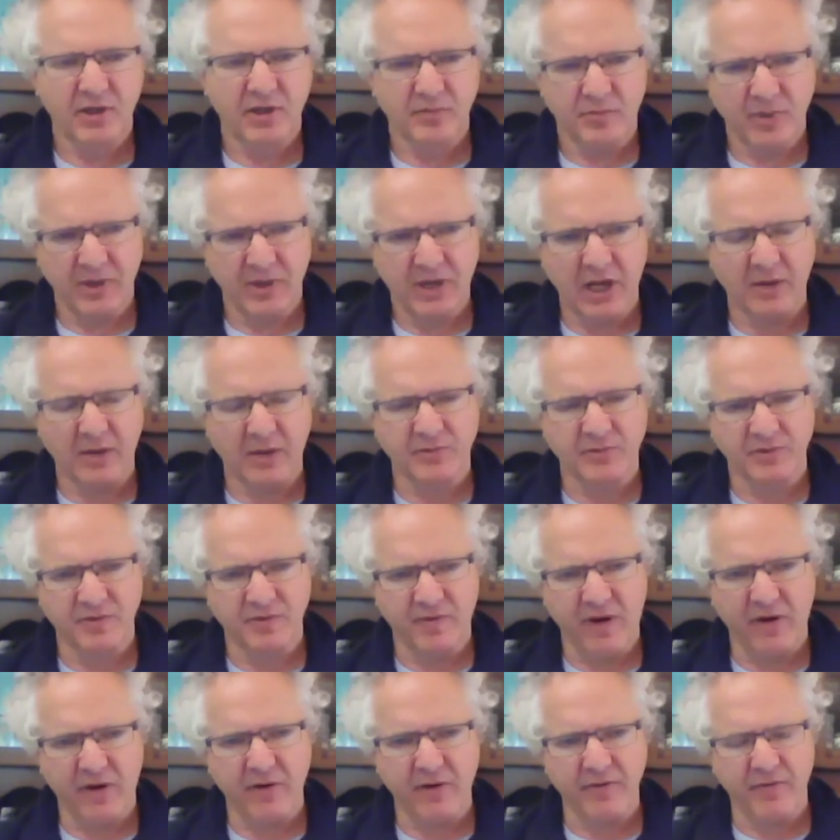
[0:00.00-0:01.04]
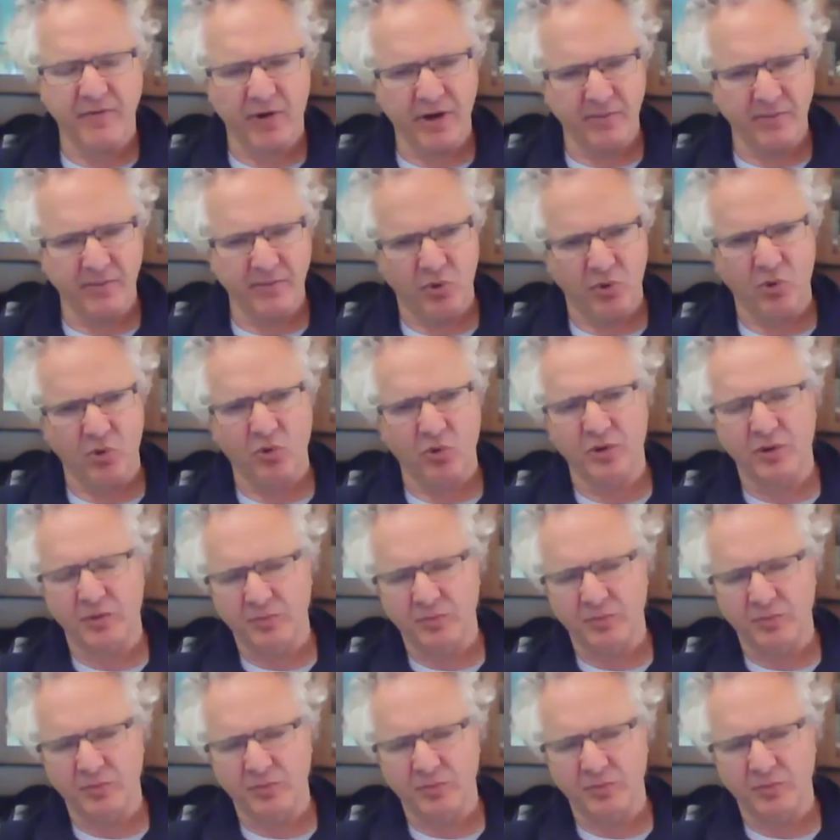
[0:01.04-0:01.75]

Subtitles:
becomes very, very important.